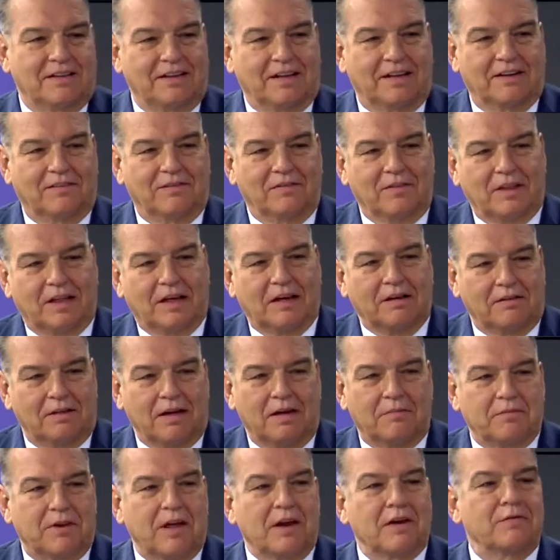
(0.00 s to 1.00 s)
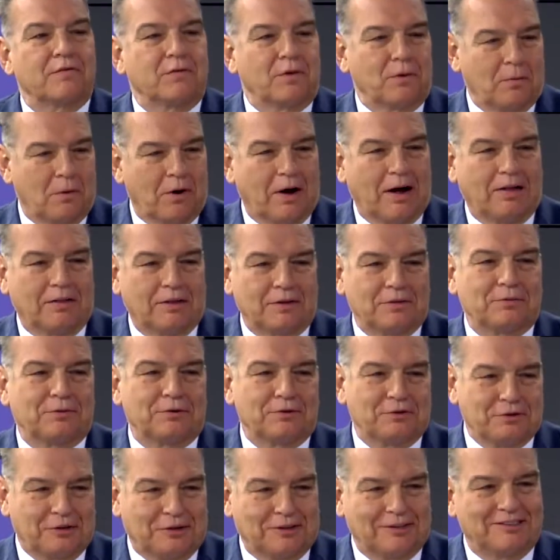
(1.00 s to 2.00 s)
Yeah, I've done it for a while, that's for
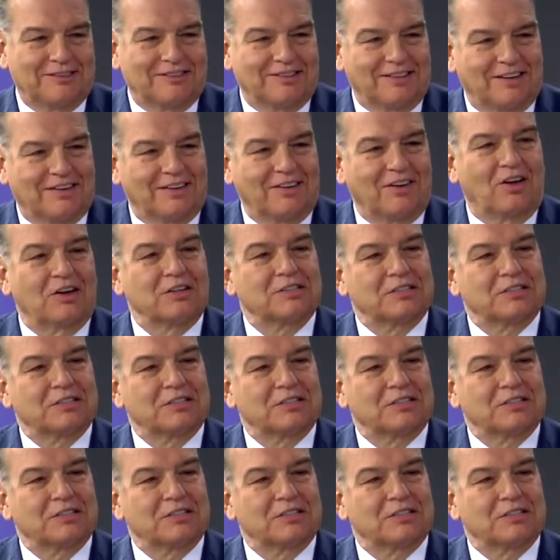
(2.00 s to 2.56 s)
sure. It's a long